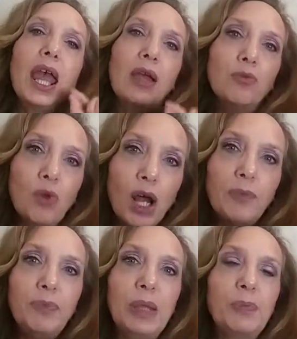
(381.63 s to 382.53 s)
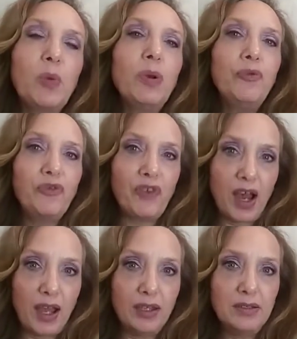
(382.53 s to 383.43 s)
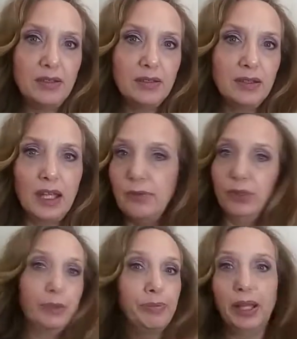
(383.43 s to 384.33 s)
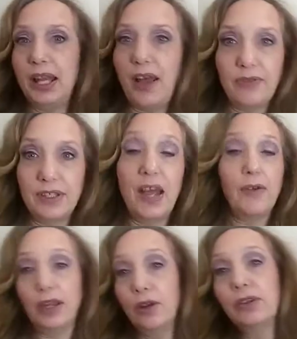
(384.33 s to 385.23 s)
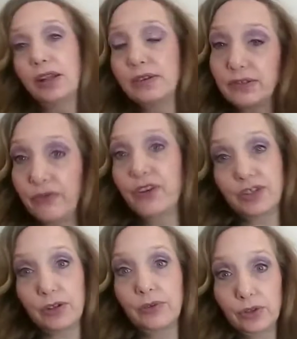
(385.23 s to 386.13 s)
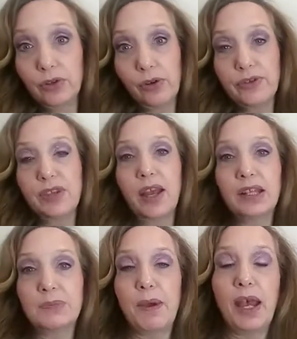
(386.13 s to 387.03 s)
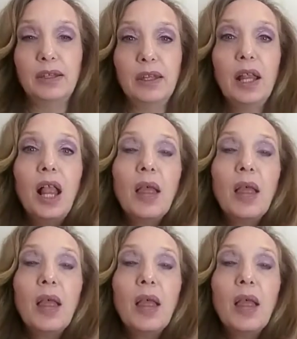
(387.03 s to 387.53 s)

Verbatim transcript: And what people would find, and it really played out, that now I know that there's official neuroscience behind it,